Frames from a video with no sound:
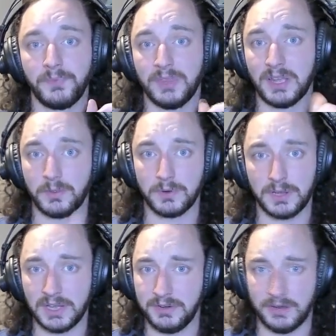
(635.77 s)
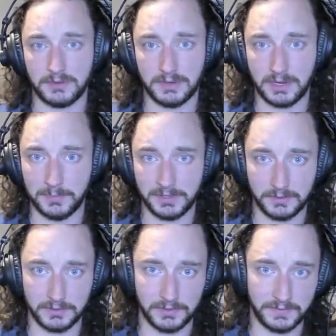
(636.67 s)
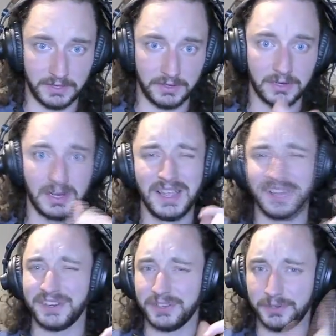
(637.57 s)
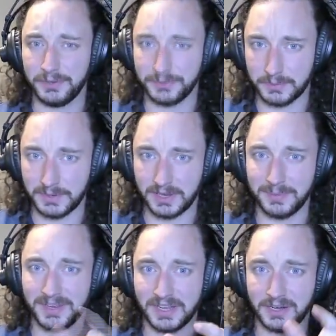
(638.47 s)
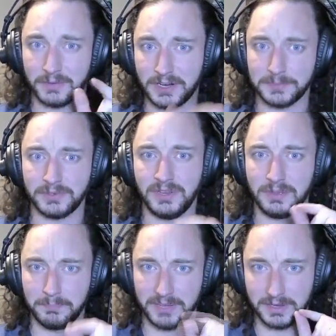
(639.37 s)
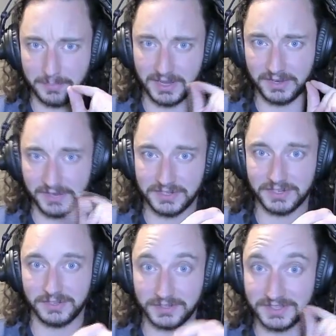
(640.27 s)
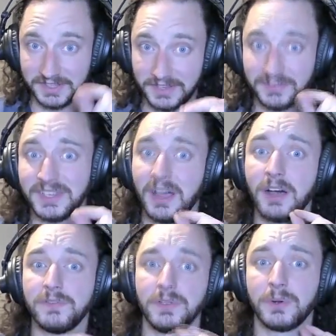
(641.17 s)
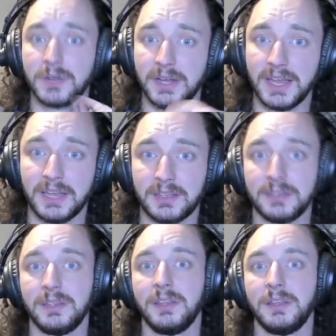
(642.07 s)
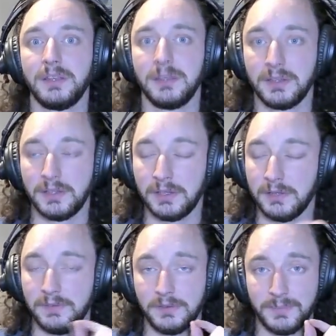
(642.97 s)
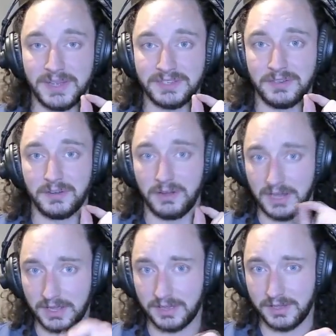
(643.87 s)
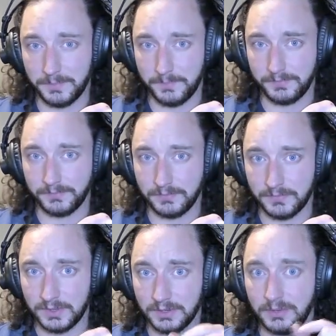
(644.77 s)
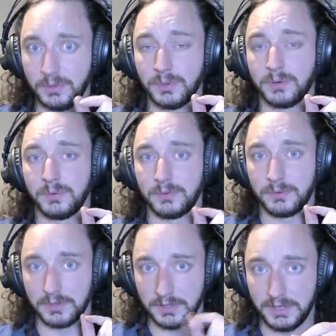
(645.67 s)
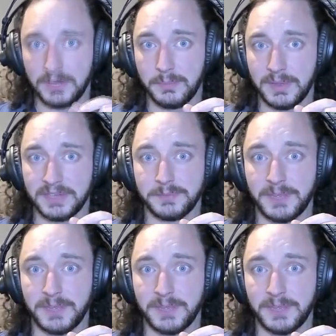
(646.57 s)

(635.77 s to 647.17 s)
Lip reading: Neck work, I do not recommend going to failure. And I'll also recommend higher reps so you can better pay attention to the safety of your neck. If you mess your neck up, you are really in a bad spot.